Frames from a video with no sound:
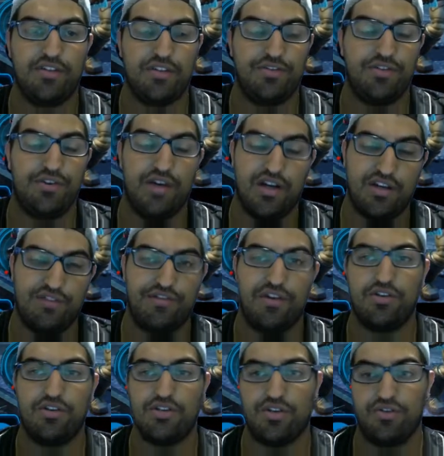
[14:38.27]
If they're not
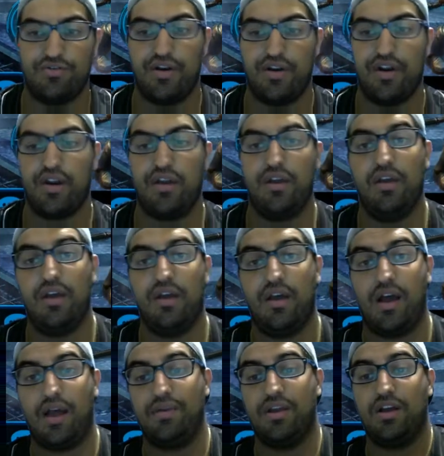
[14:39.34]
defenders, don't fight it.
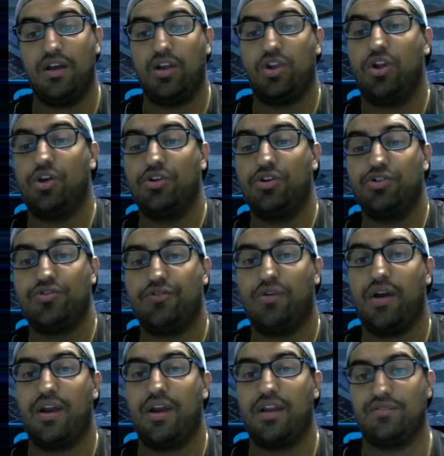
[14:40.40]
I'm getting a larger
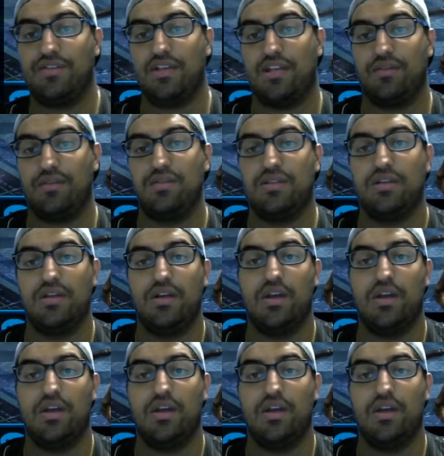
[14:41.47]
variety of teams.